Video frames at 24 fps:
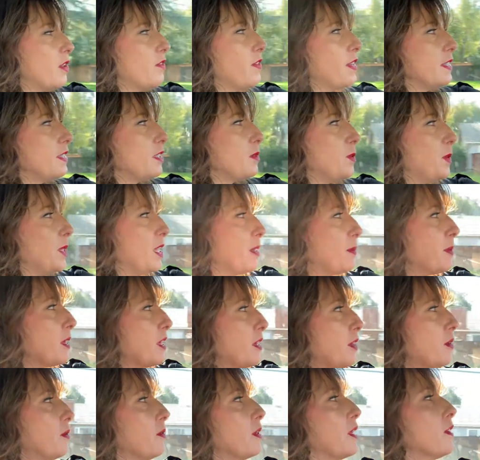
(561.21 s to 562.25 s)
of
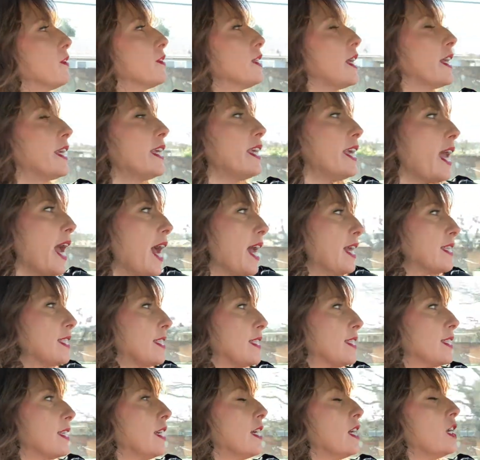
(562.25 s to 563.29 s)
SCPW? And I was like,
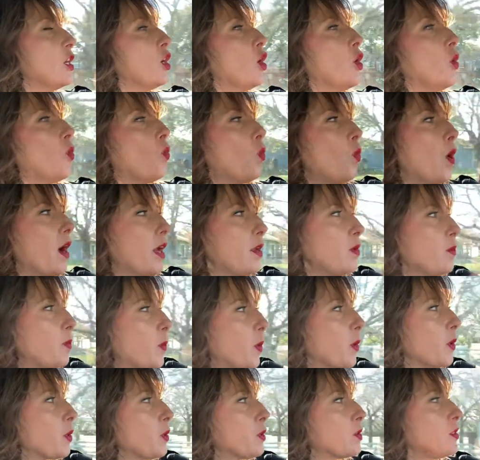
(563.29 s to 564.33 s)
yes. One
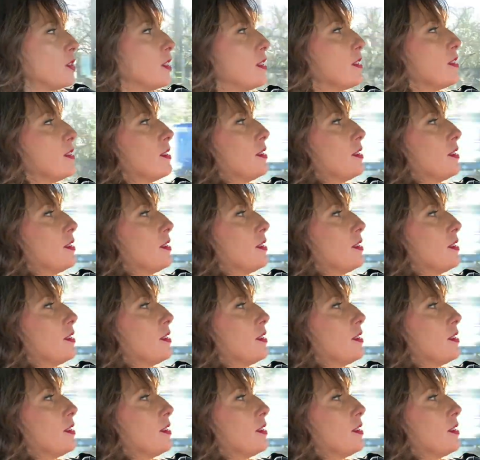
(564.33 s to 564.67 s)
person